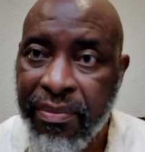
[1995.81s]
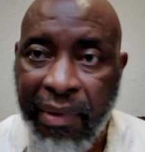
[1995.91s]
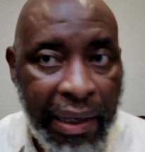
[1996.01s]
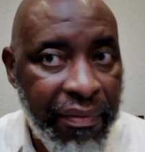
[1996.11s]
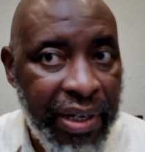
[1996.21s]

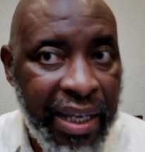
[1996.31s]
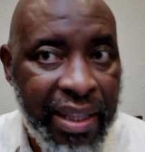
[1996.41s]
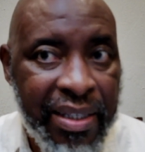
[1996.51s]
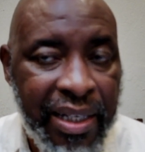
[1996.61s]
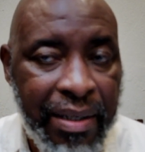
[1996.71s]
Every other
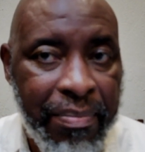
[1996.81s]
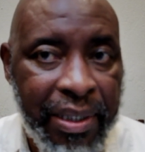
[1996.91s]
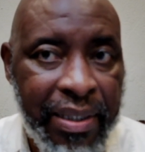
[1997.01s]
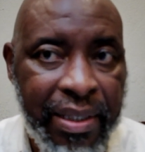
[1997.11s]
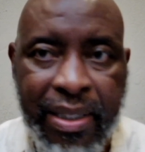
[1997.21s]

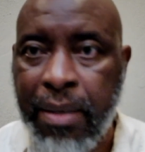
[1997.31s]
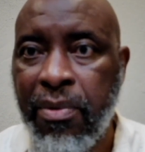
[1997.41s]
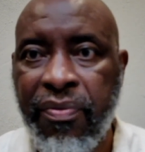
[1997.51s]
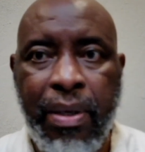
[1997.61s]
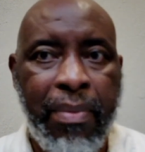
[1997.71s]
celebrity, some
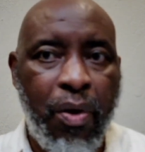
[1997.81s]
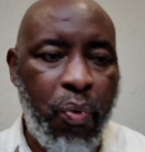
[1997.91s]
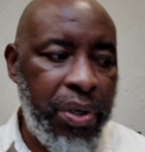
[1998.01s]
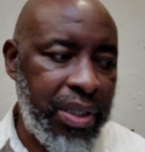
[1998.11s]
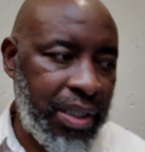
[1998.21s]
of them are
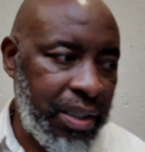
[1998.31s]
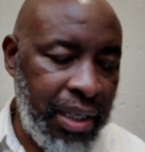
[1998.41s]
quitting.